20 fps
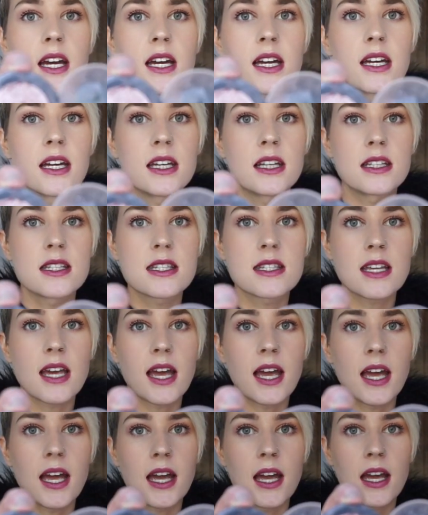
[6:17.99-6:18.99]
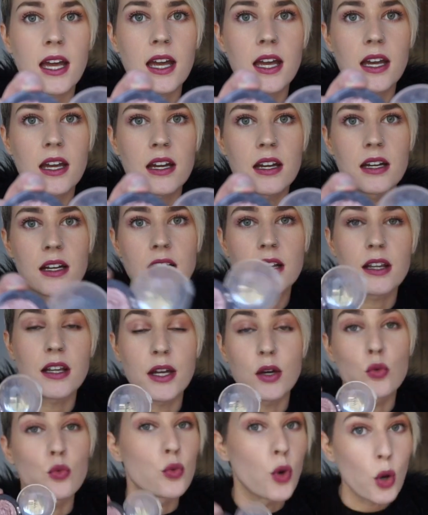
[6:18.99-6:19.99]
It's a
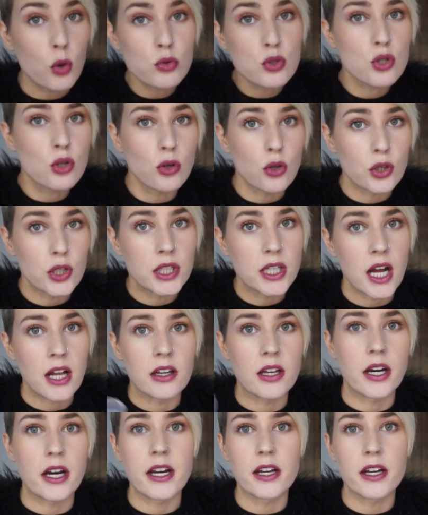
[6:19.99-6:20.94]
like rose gold color.